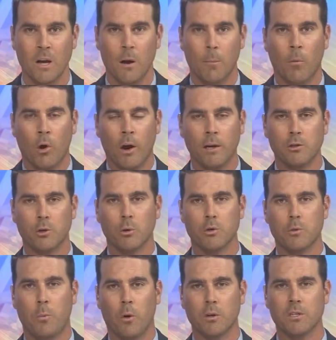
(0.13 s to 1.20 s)
More high school
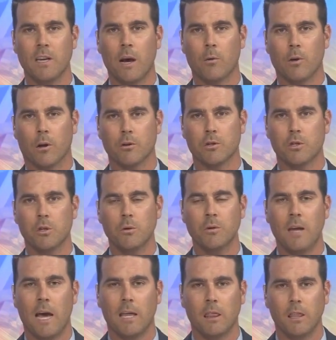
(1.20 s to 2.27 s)
sports now and our student
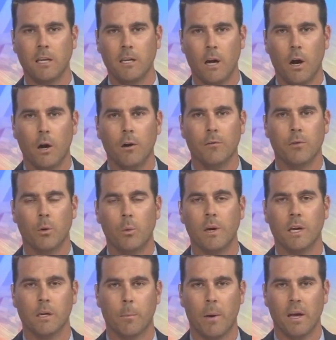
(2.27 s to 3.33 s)
athlete of the
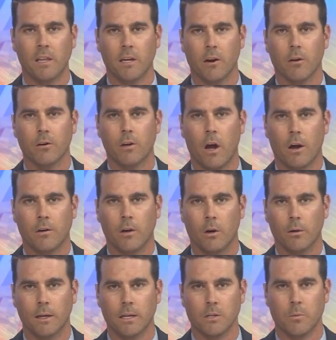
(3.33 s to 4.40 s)
week. Bailey Arredondo
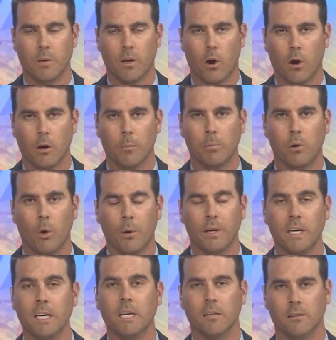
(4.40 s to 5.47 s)
has been our
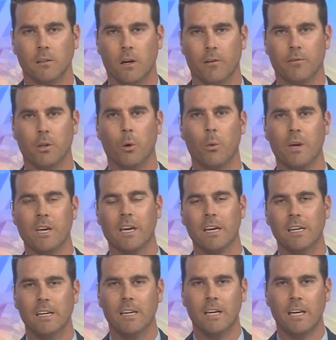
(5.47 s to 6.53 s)
employee of the week.
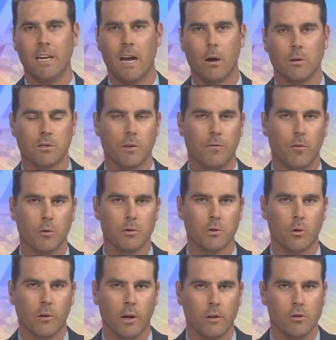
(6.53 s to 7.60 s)
He now has the full
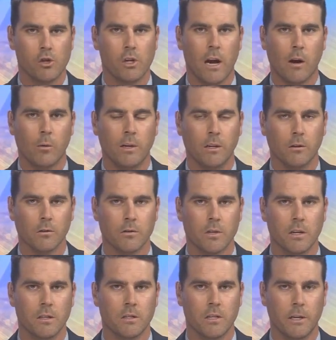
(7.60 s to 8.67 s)
story on Shadow Hills
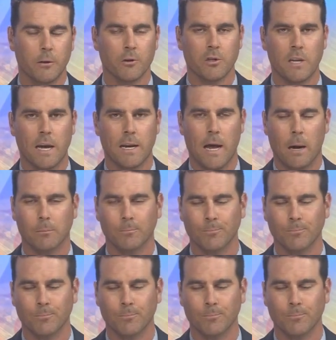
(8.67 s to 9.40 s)
senior standout.